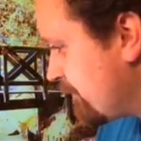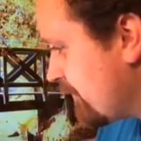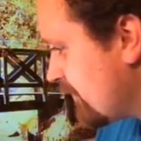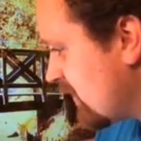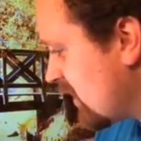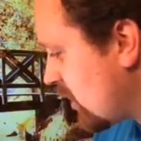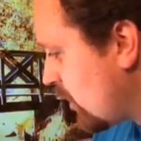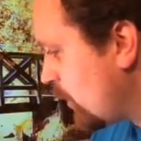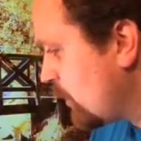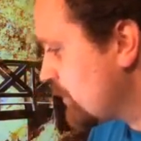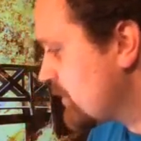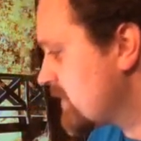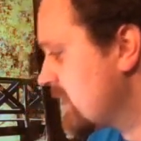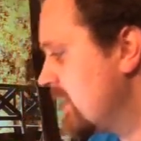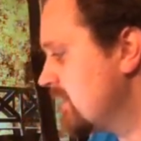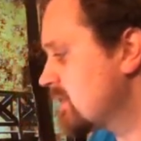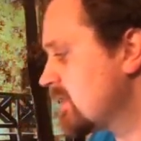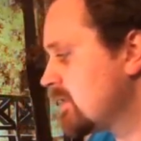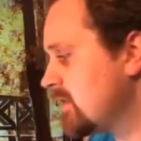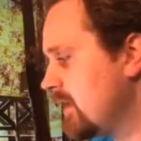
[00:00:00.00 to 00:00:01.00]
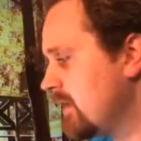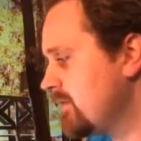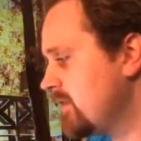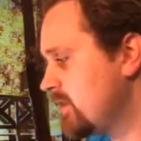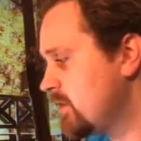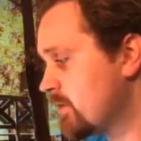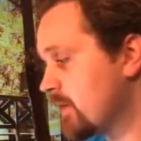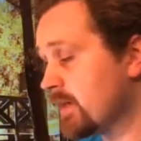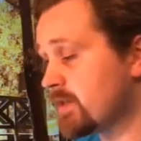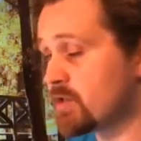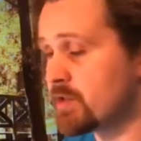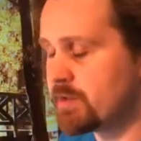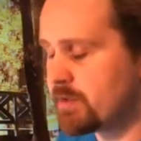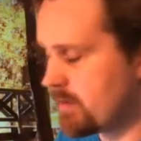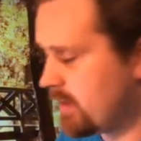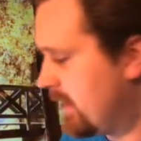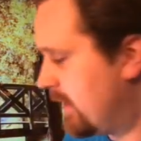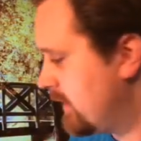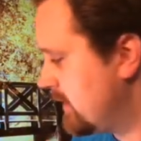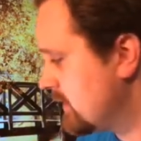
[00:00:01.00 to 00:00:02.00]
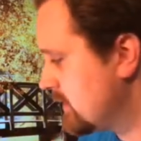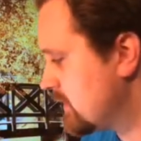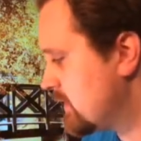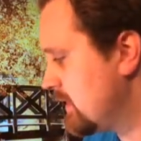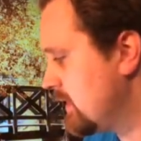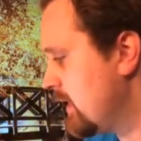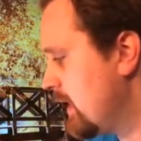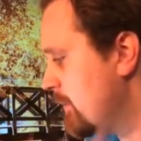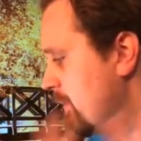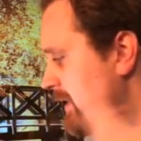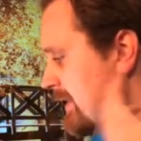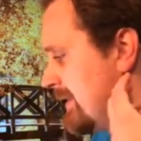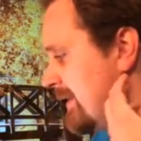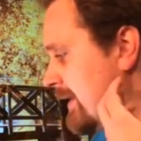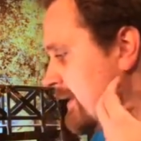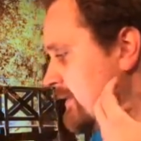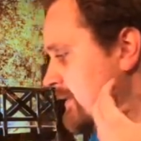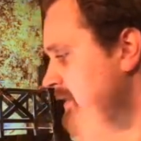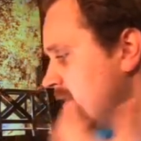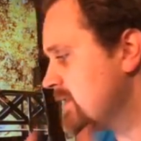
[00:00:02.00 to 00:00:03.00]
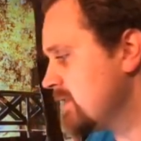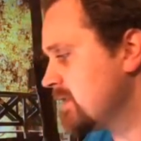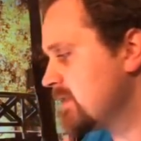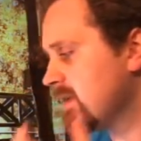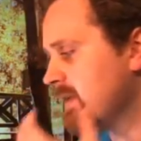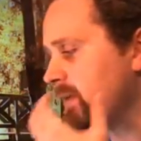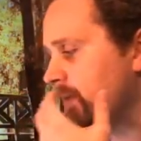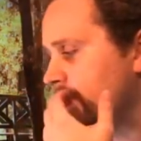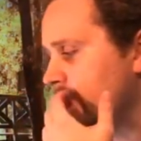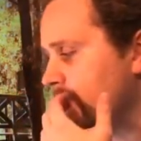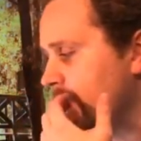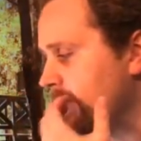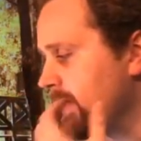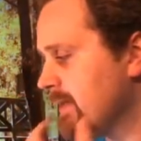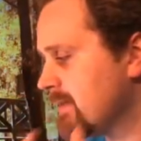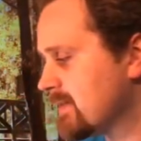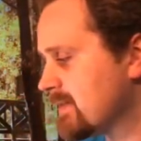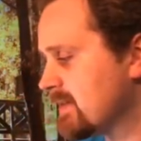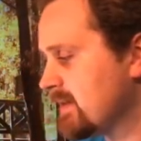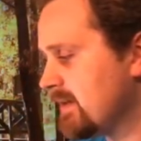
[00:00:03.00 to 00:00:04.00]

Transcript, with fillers: Nicole says, love the direction you're heading. See, I mean, this is, it's,